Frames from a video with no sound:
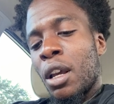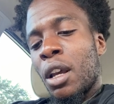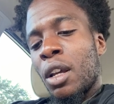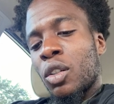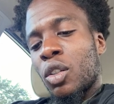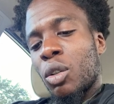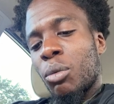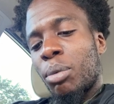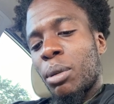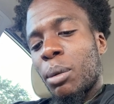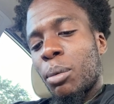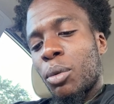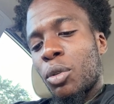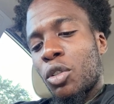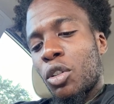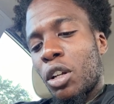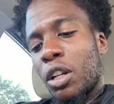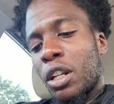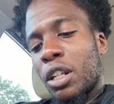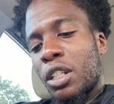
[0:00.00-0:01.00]
Some people
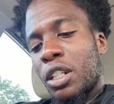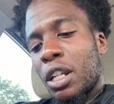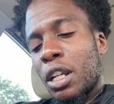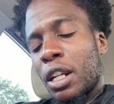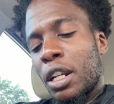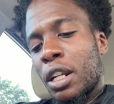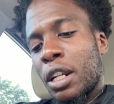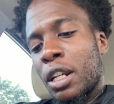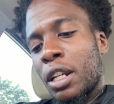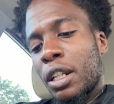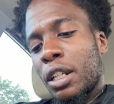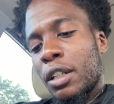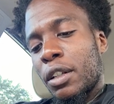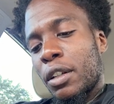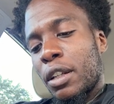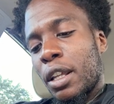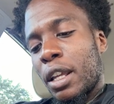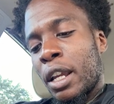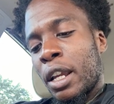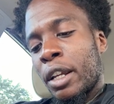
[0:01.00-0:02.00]
started chanting
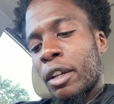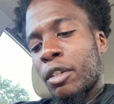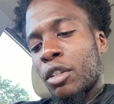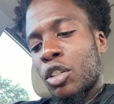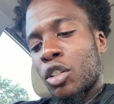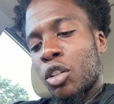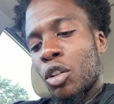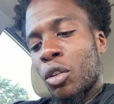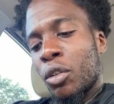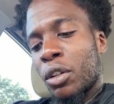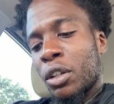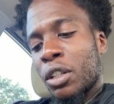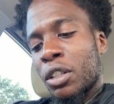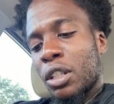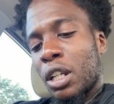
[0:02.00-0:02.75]
angry slogans.